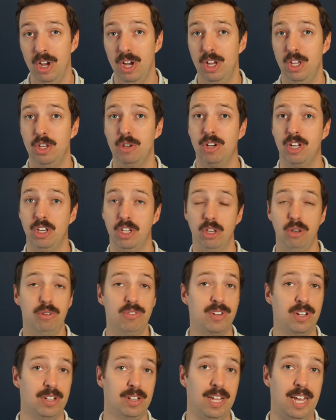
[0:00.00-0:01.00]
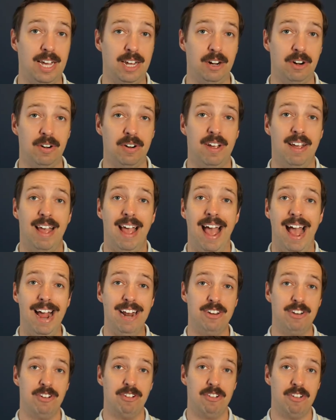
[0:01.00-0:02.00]
you can use it later,
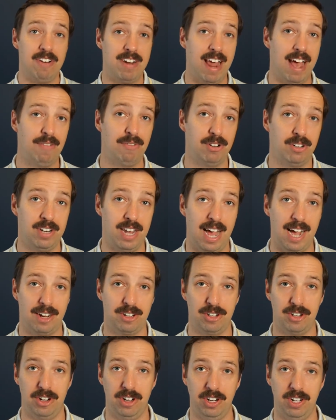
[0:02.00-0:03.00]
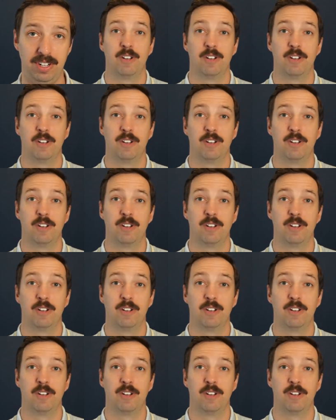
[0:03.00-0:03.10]
and you're never taxed on it.